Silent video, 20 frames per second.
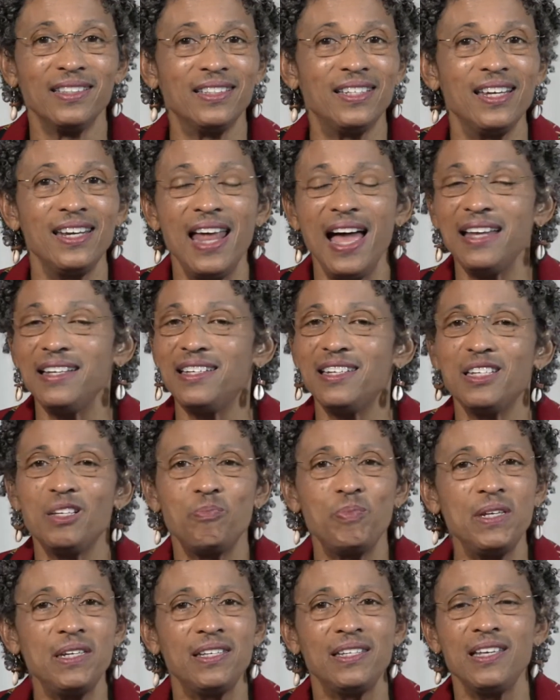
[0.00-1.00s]
To not
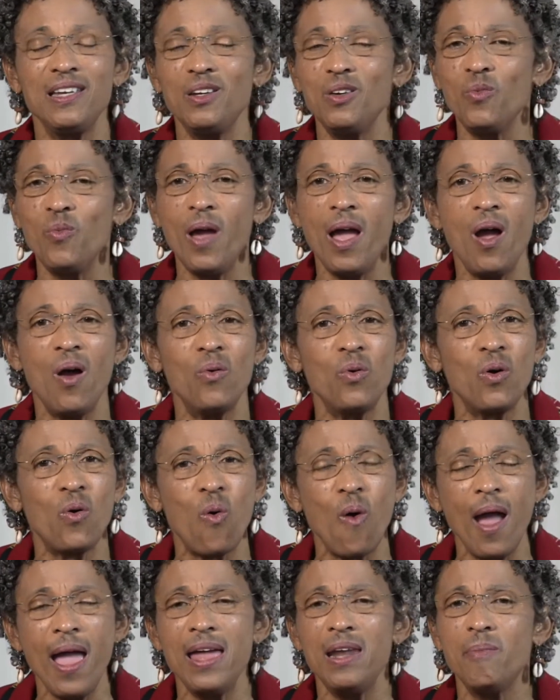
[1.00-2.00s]
just be sitting around
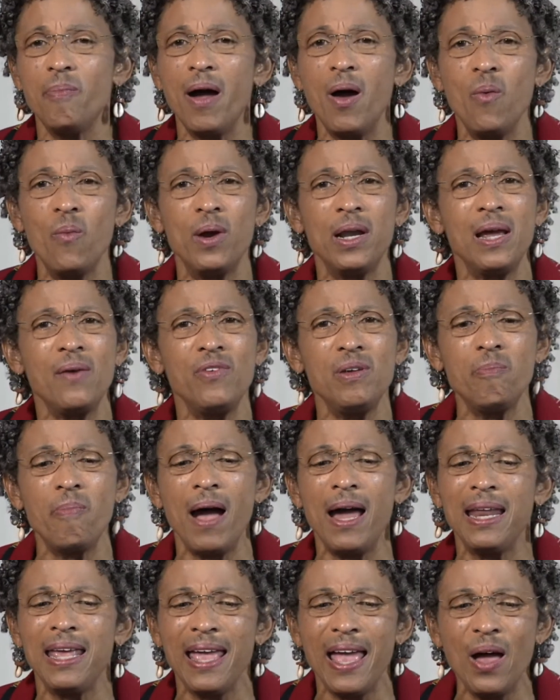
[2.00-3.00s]
crying about what
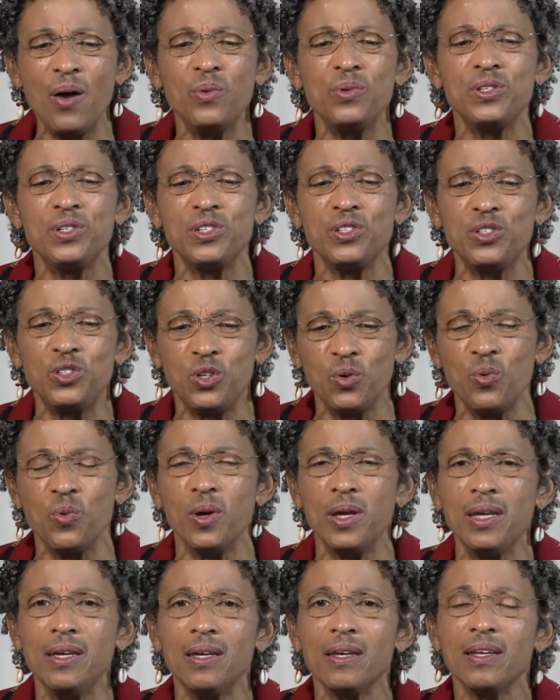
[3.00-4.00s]
everybody else is
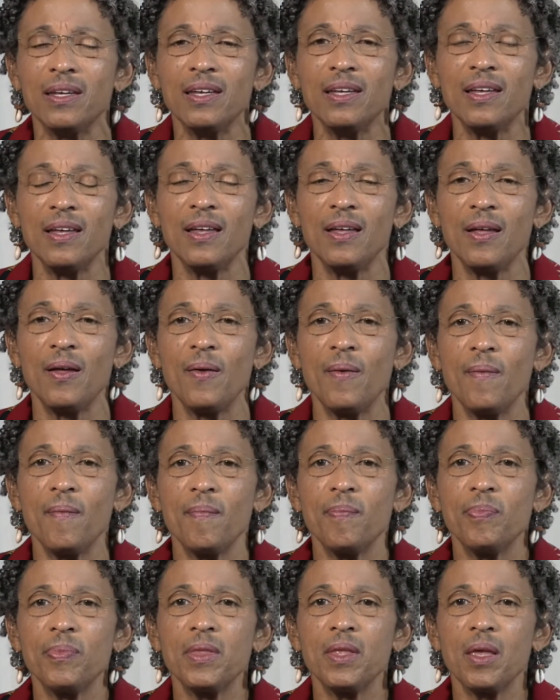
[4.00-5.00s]
doing,
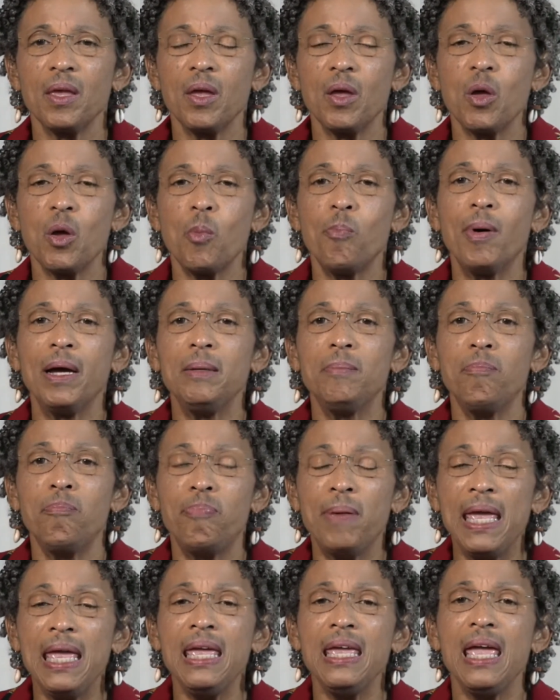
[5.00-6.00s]

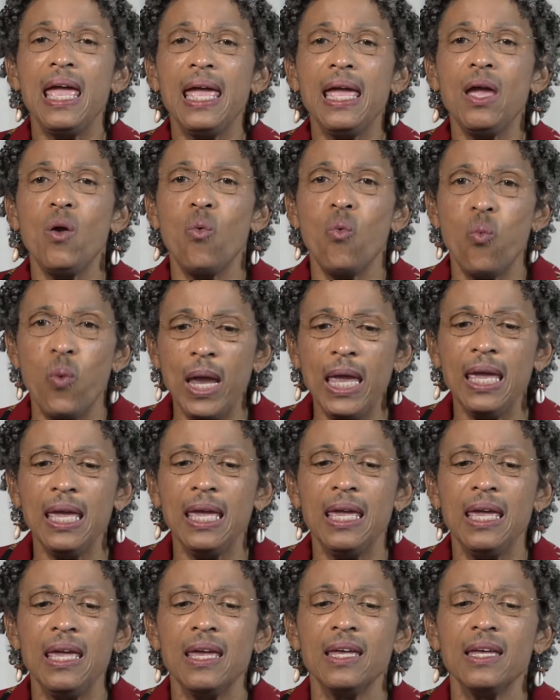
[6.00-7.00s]
but being
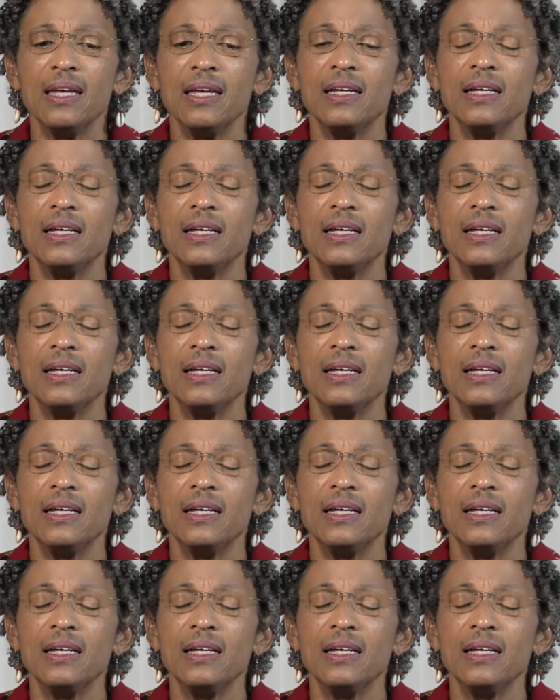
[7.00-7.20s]
we,